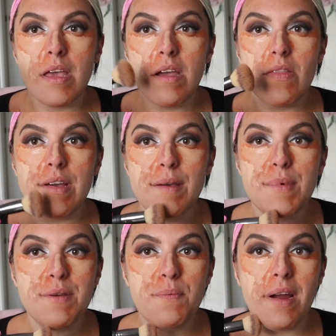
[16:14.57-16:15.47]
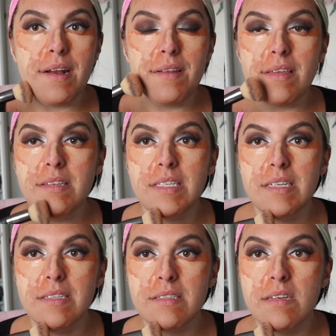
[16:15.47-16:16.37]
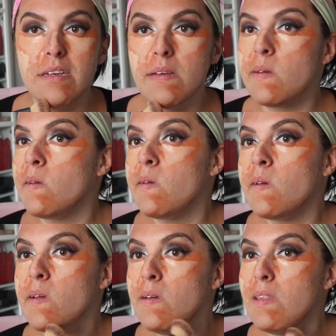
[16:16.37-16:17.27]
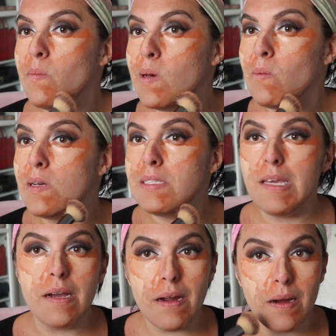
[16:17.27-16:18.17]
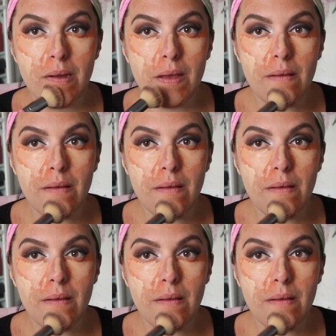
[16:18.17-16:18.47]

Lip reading: And look how much brighter this is than what it was here.